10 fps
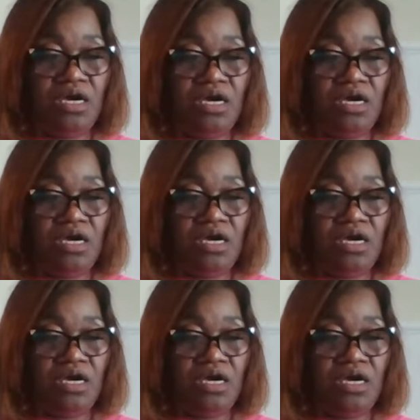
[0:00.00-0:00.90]
chronic
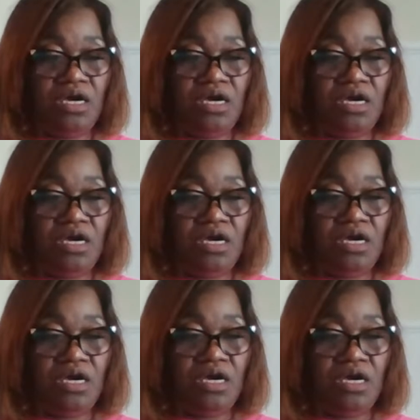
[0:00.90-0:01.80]
pain, like in your
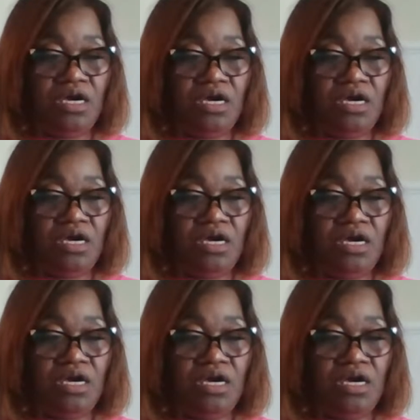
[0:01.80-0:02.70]
knees, your joints,
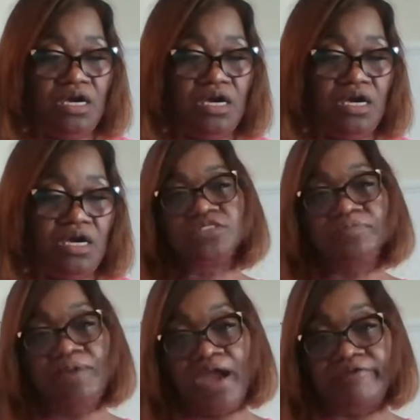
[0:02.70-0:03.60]
and can
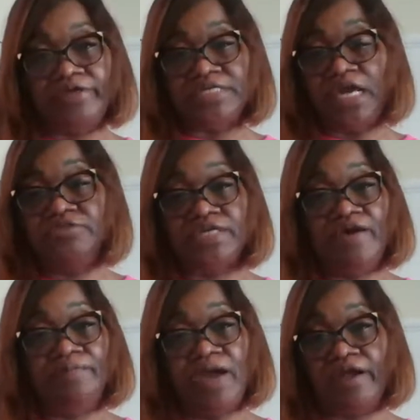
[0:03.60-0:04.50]
cause migraines. I used
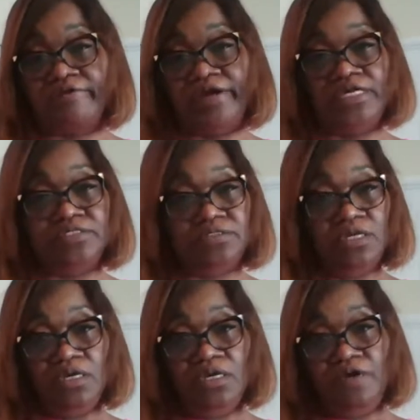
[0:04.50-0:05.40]
to have
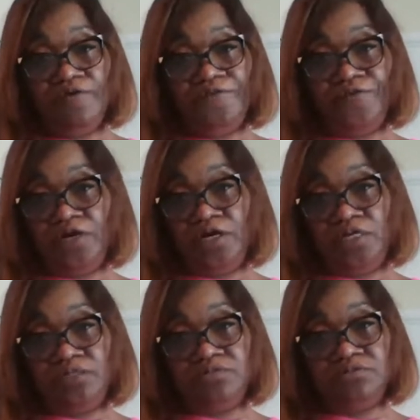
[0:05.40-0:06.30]
migraines
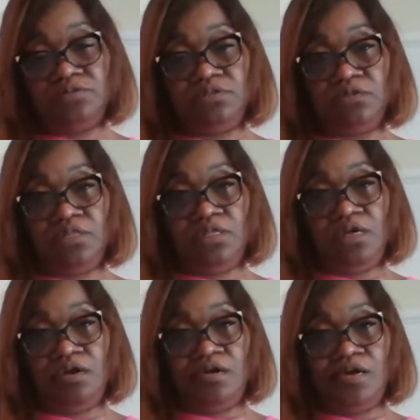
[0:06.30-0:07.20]
for, oh
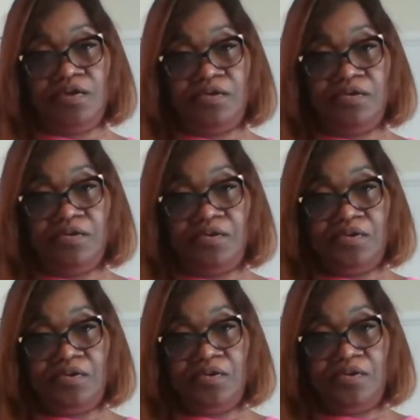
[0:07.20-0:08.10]
Lord,
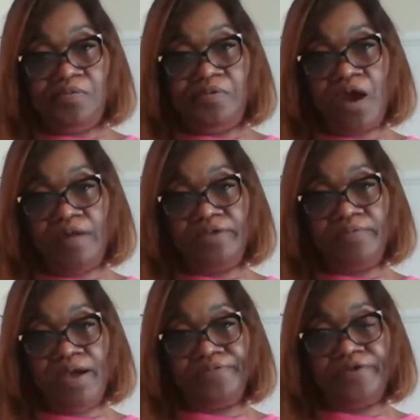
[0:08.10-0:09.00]

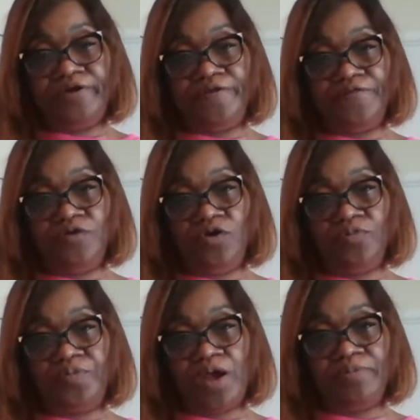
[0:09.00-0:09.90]
probably about
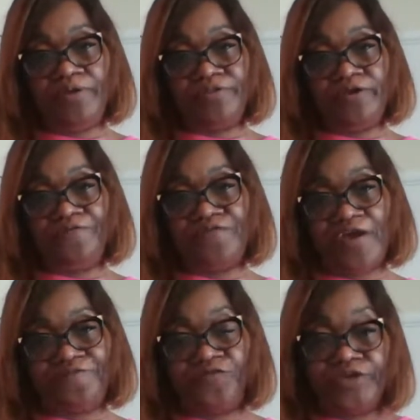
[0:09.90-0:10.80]

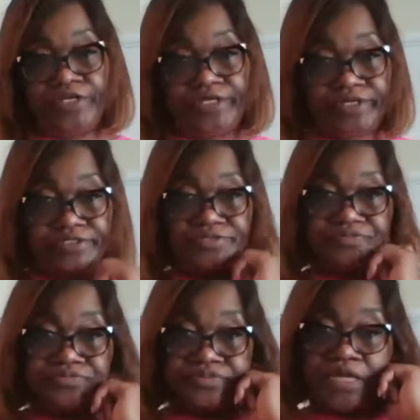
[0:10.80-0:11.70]
35, 40
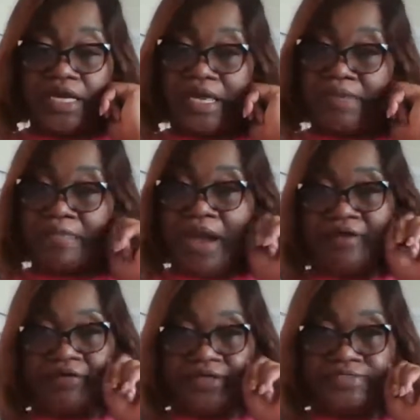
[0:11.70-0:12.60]
years. I had
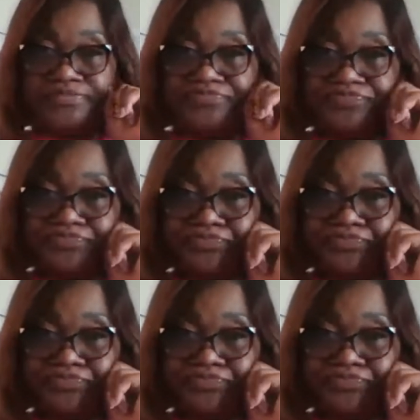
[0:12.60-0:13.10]
migraines.